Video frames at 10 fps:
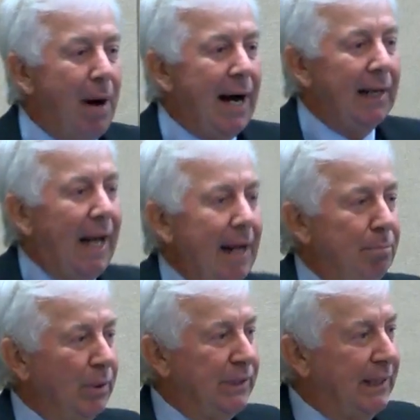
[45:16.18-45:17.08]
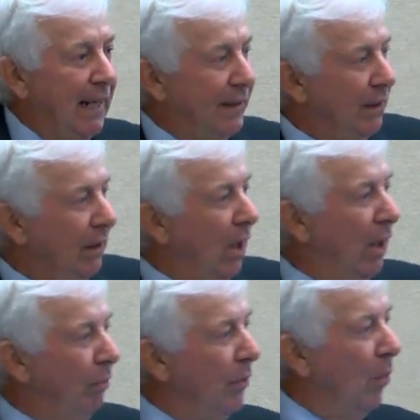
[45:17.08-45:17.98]
model I put together
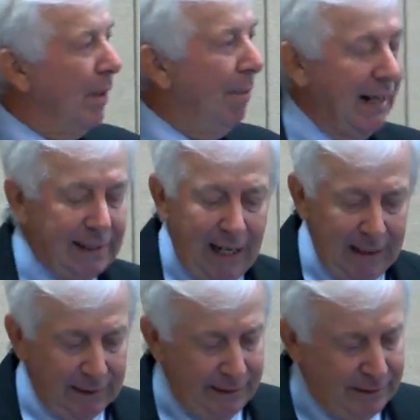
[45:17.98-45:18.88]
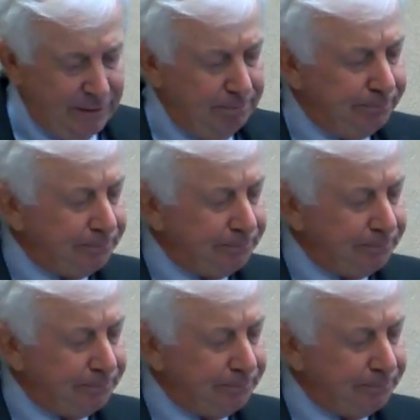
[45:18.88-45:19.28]
along with one of my colleagues.